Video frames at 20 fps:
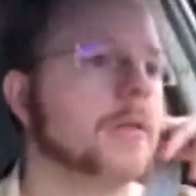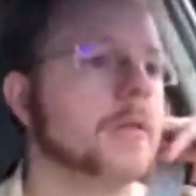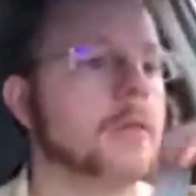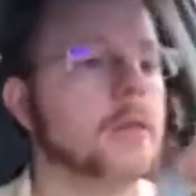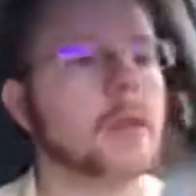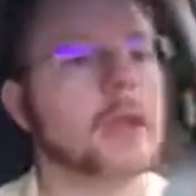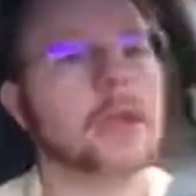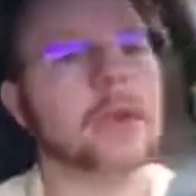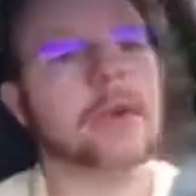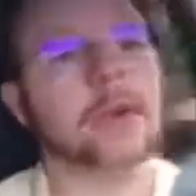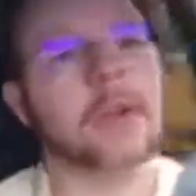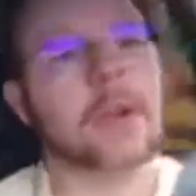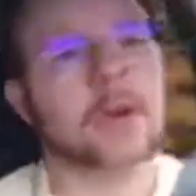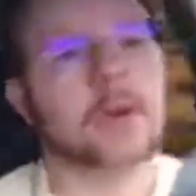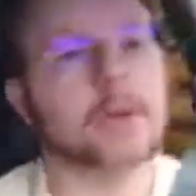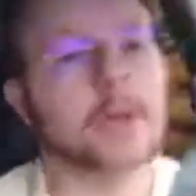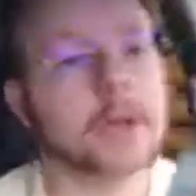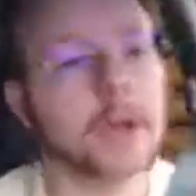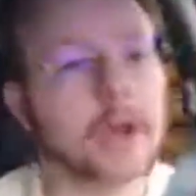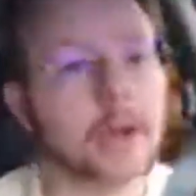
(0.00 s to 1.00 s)
Let her know
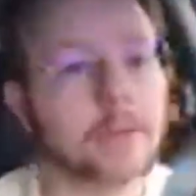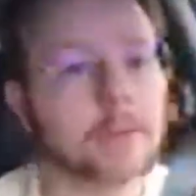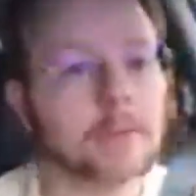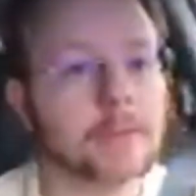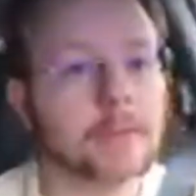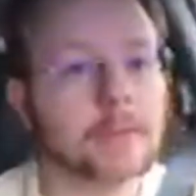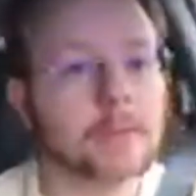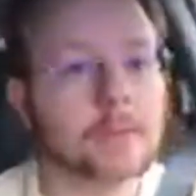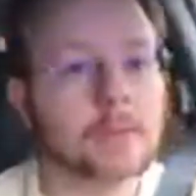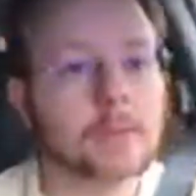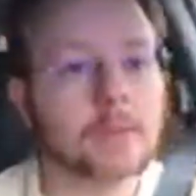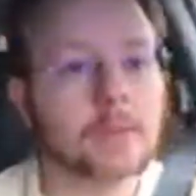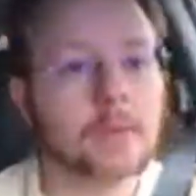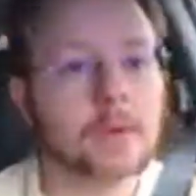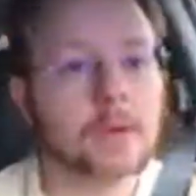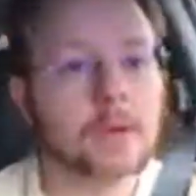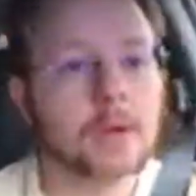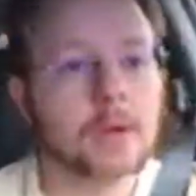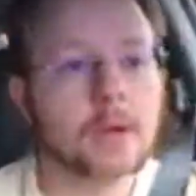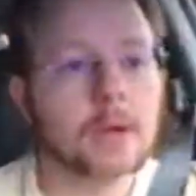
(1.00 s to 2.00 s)
that I'm
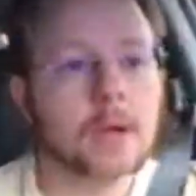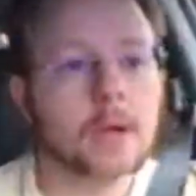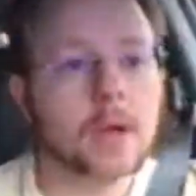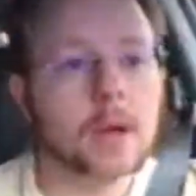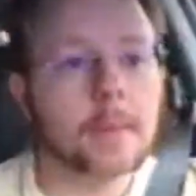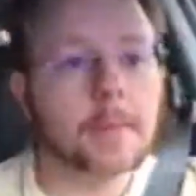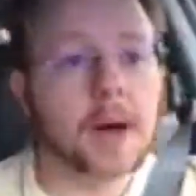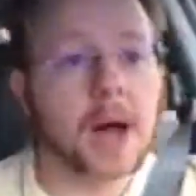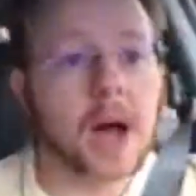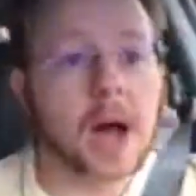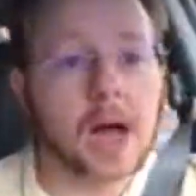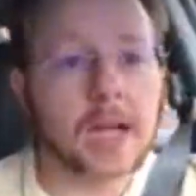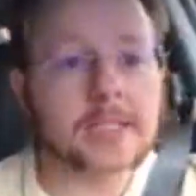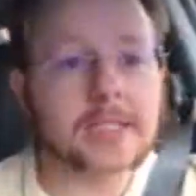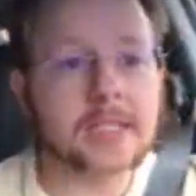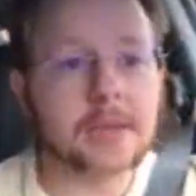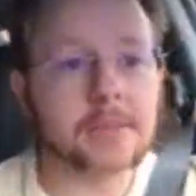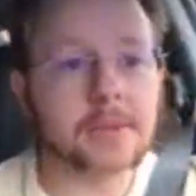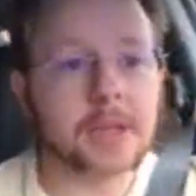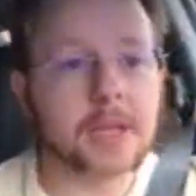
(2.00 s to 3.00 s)

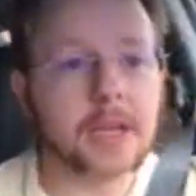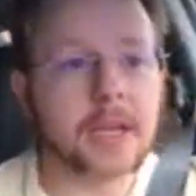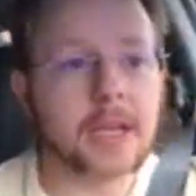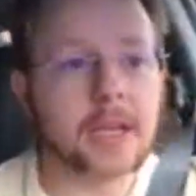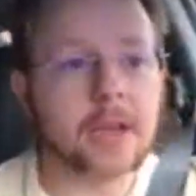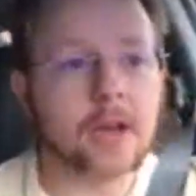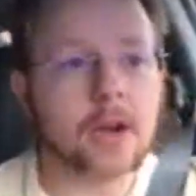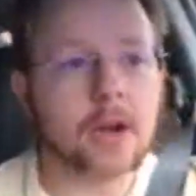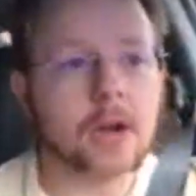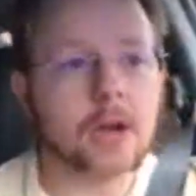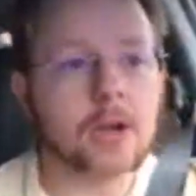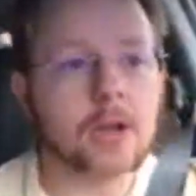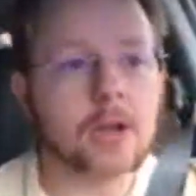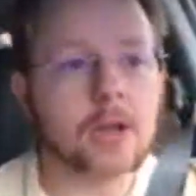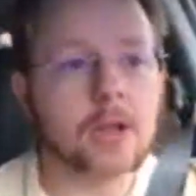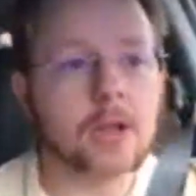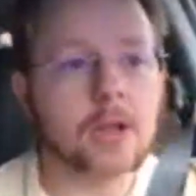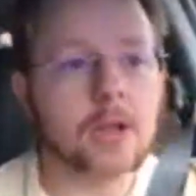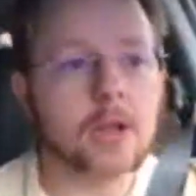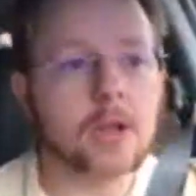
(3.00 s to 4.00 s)
possibly
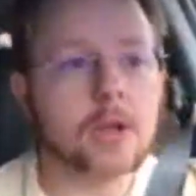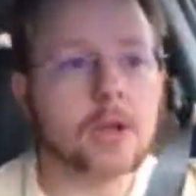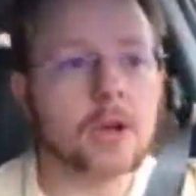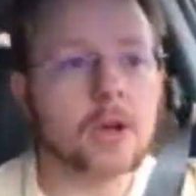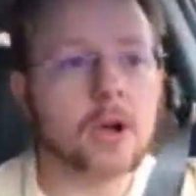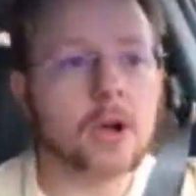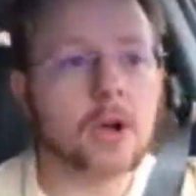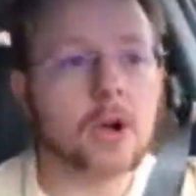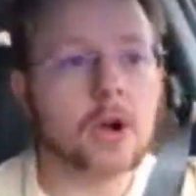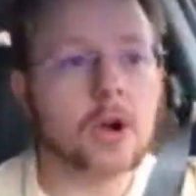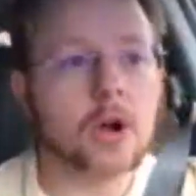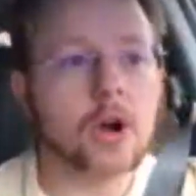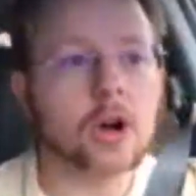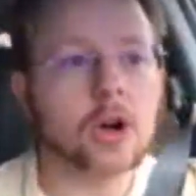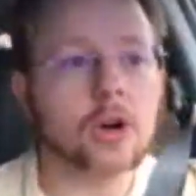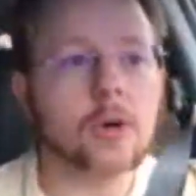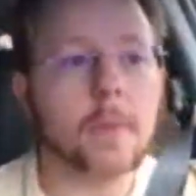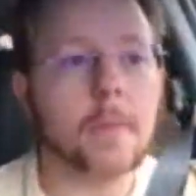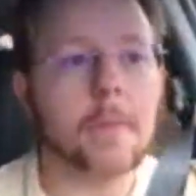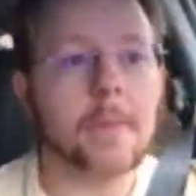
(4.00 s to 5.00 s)

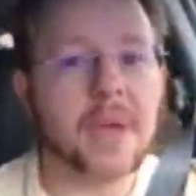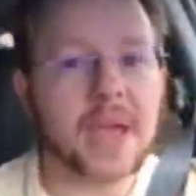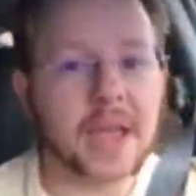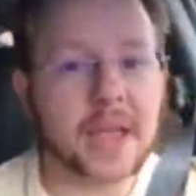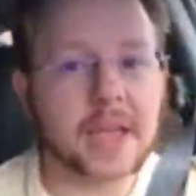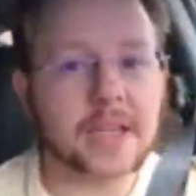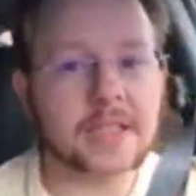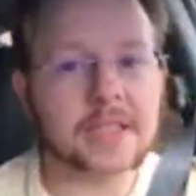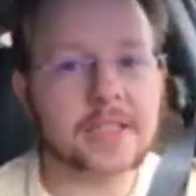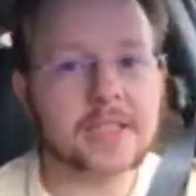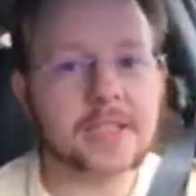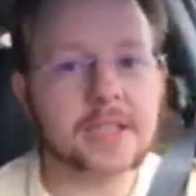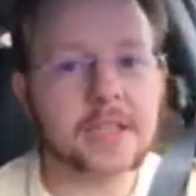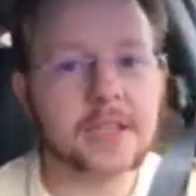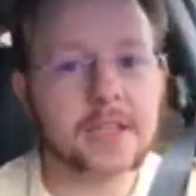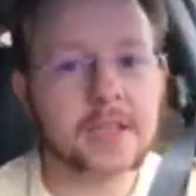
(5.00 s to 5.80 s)
her biggest.